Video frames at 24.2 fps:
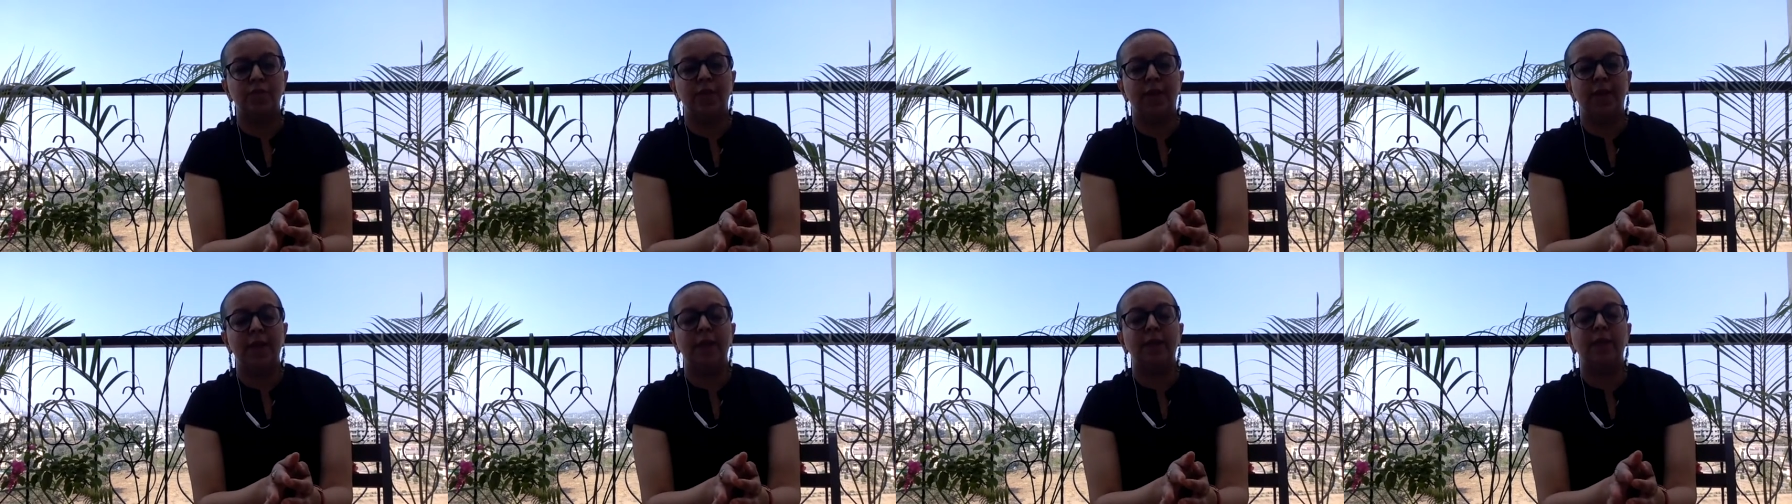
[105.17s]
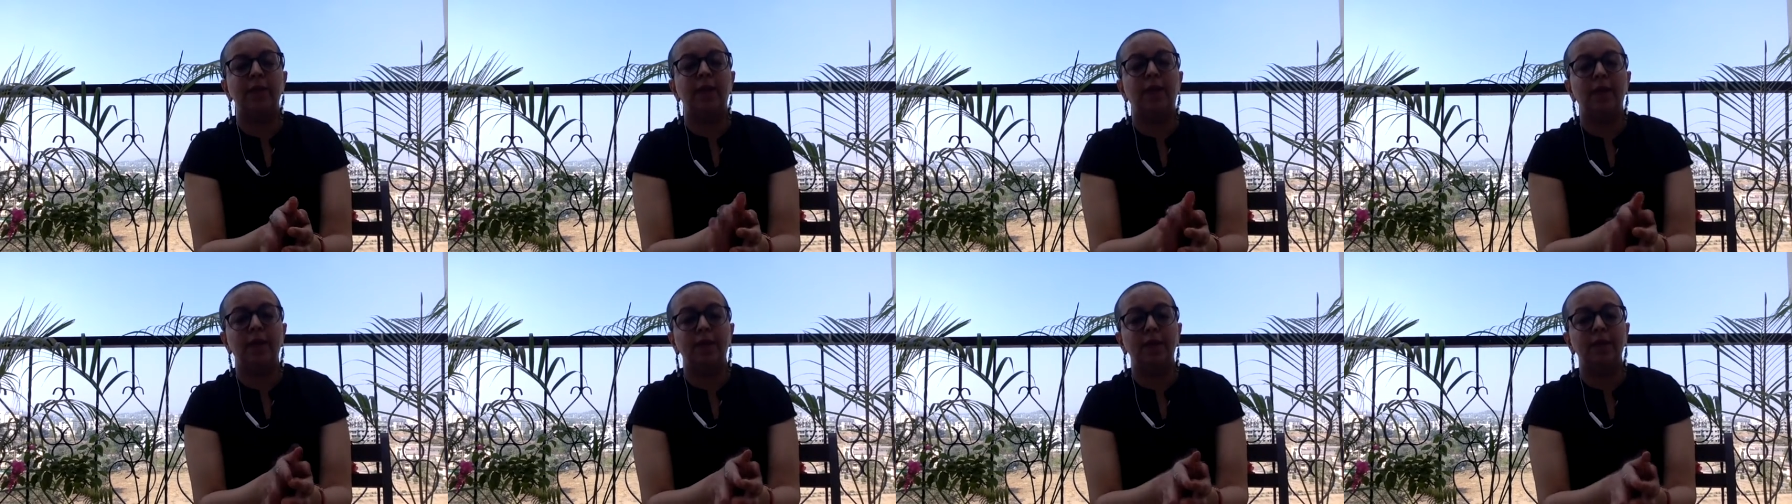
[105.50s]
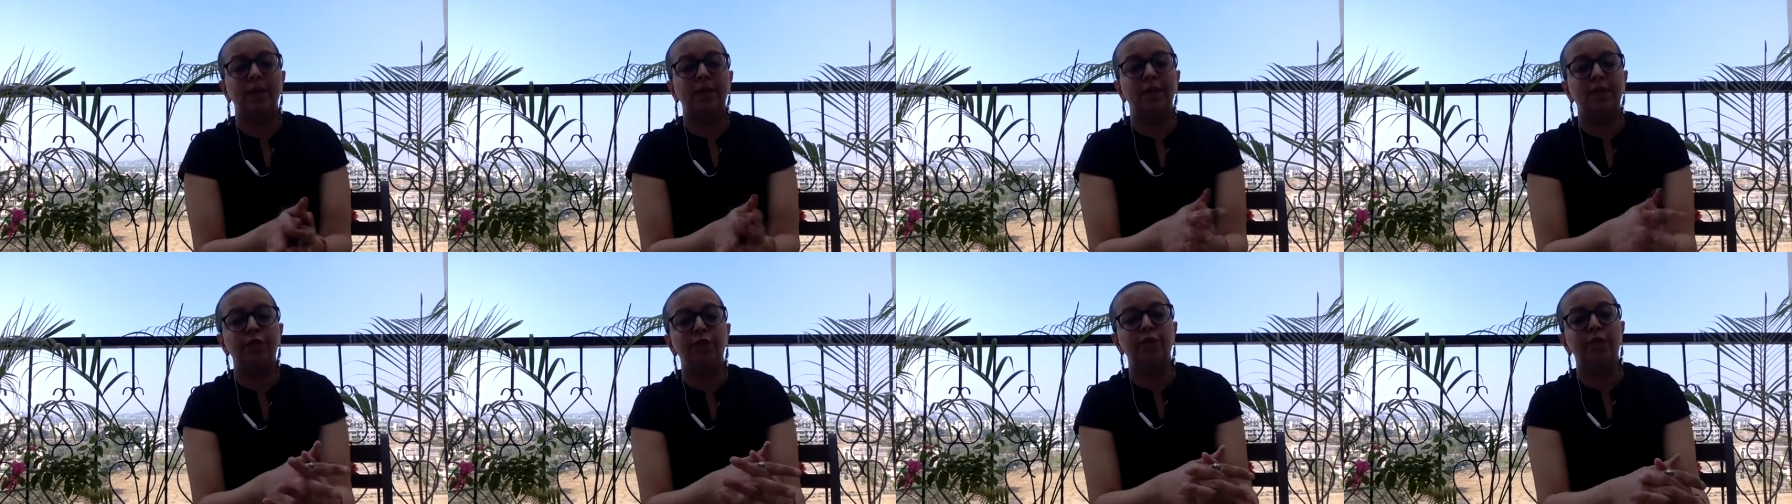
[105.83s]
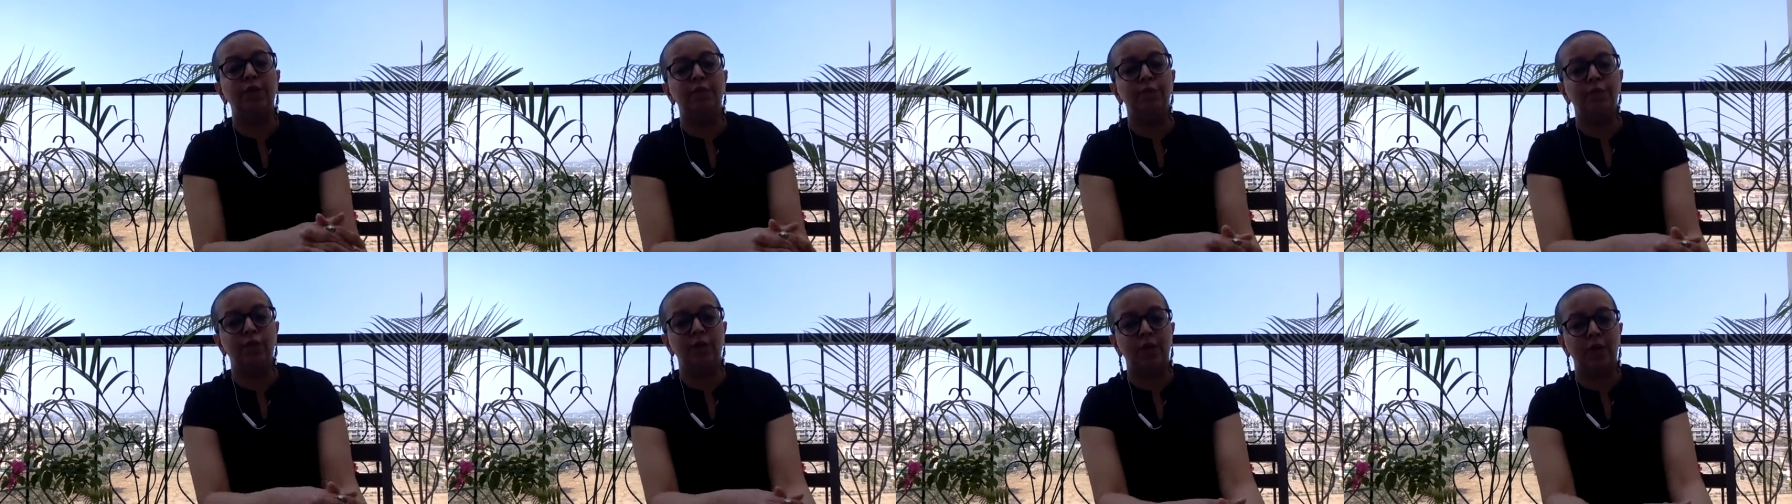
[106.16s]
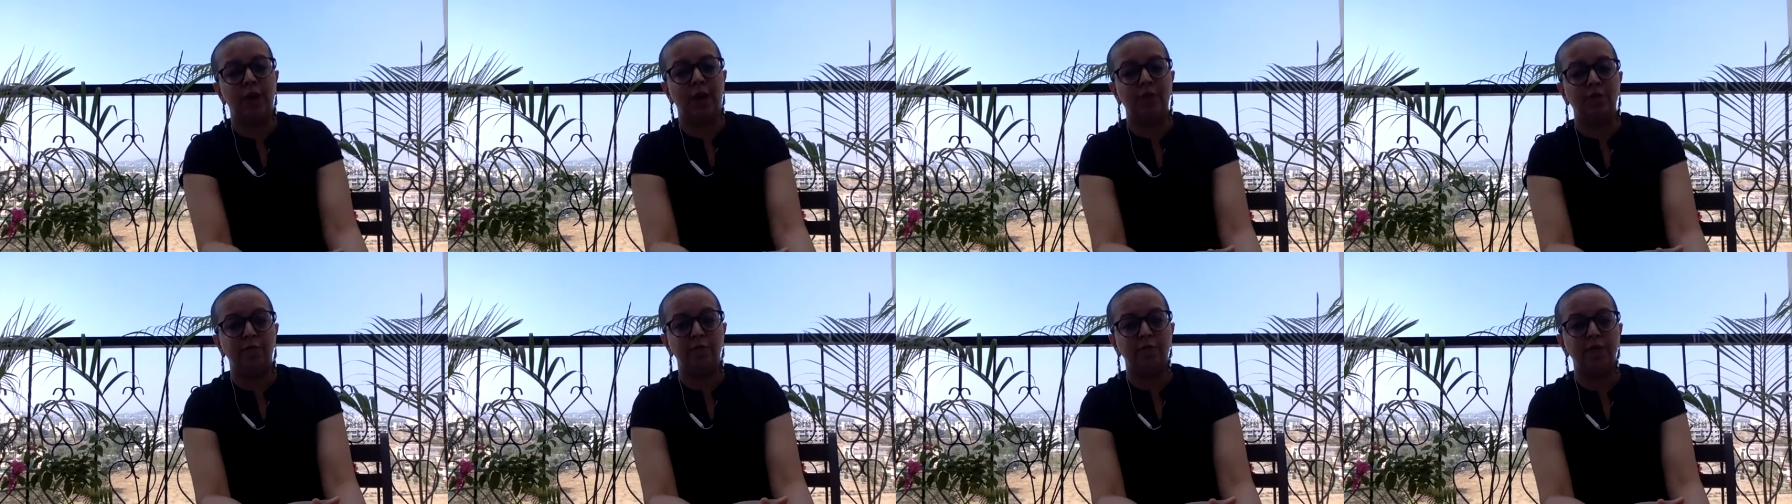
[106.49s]
by the current neoliberal
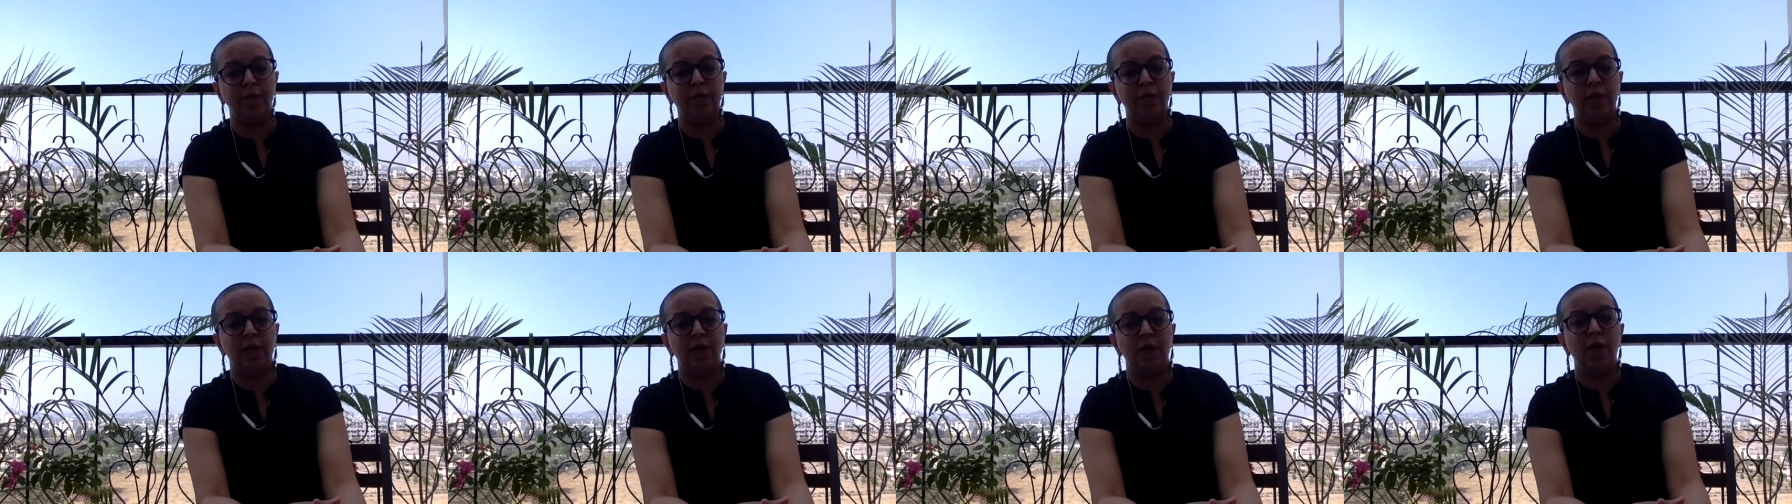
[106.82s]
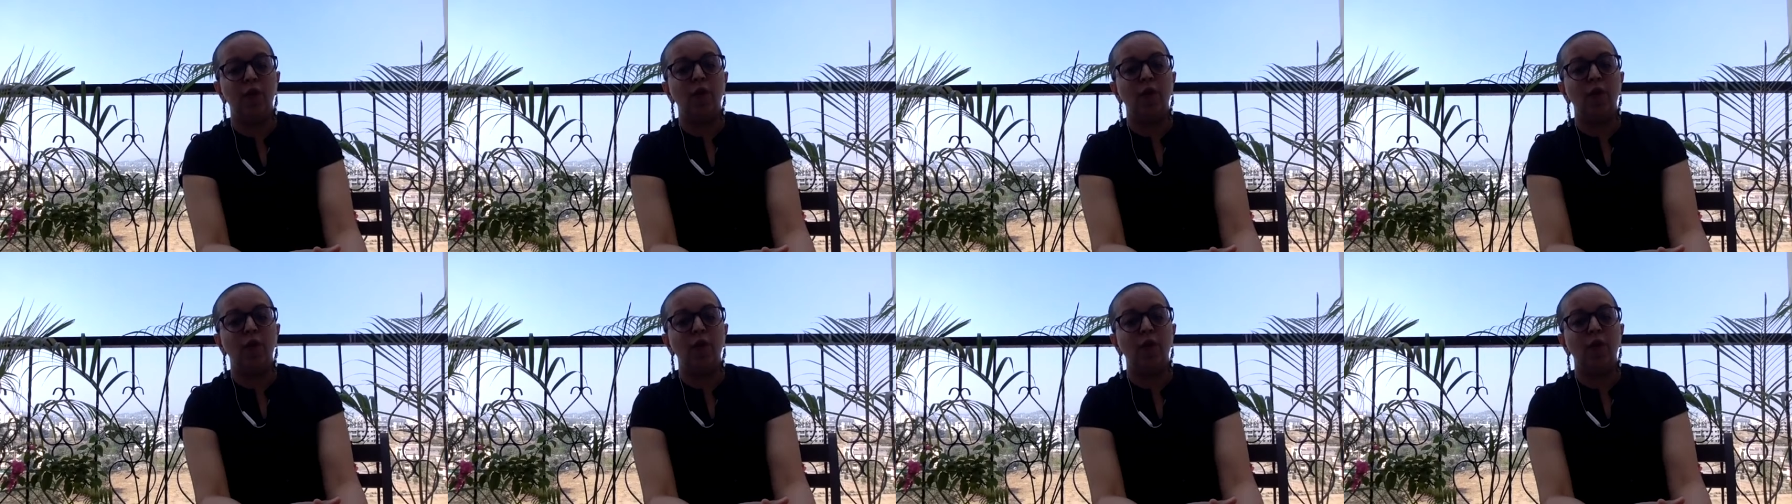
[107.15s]
government